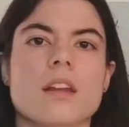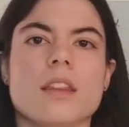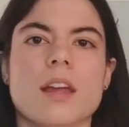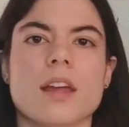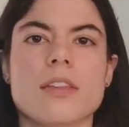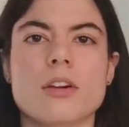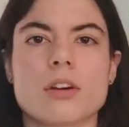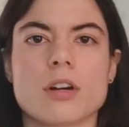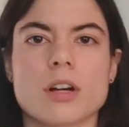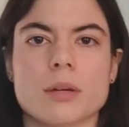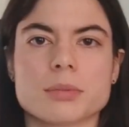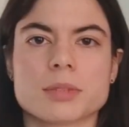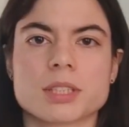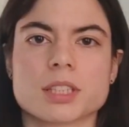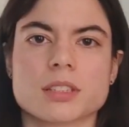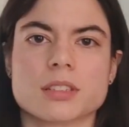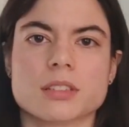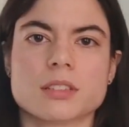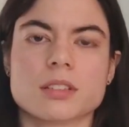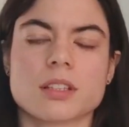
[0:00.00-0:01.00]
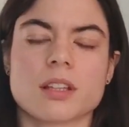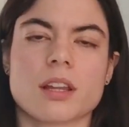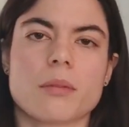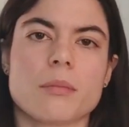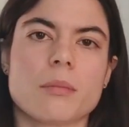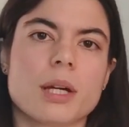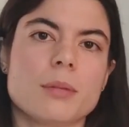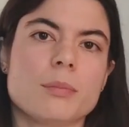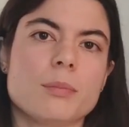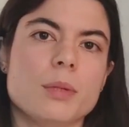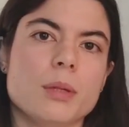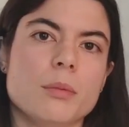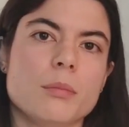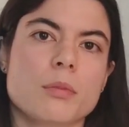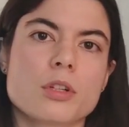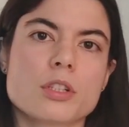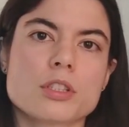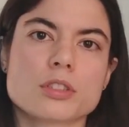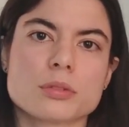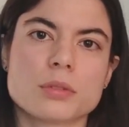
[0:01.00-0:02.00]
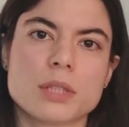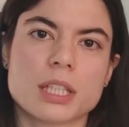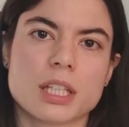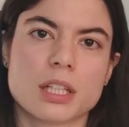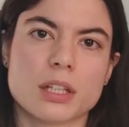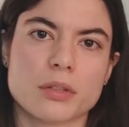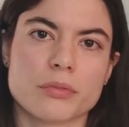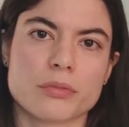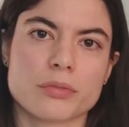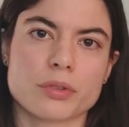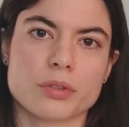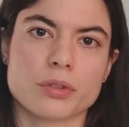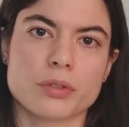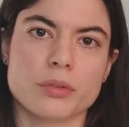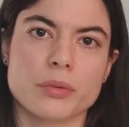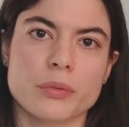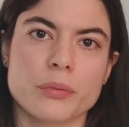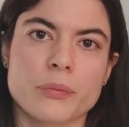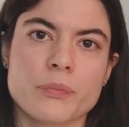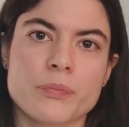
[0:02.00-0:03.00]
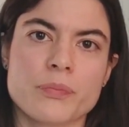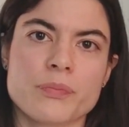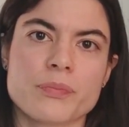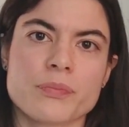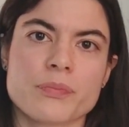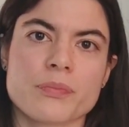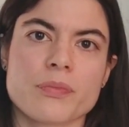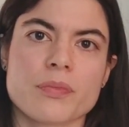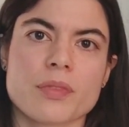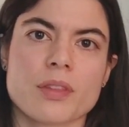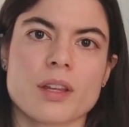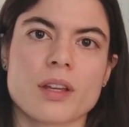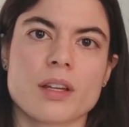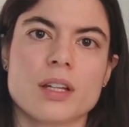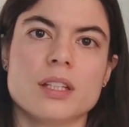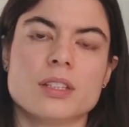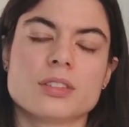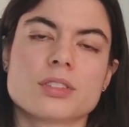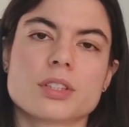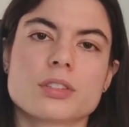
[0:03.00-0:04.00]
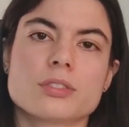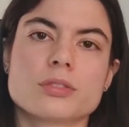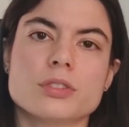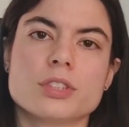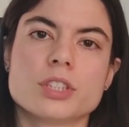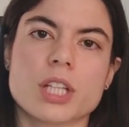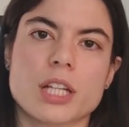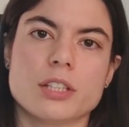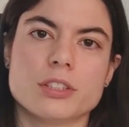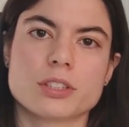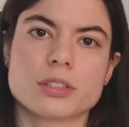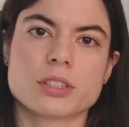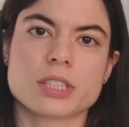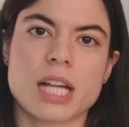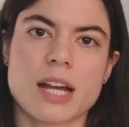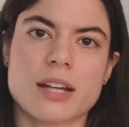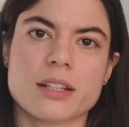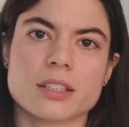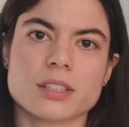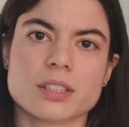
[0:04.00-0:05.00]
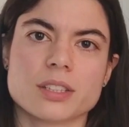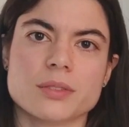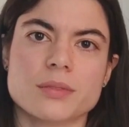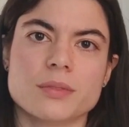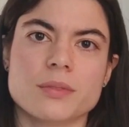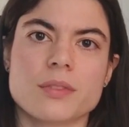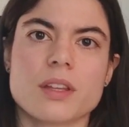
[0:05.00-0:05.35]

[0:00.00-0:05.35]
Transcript: Another option that might be more tricky for you is to change your diet.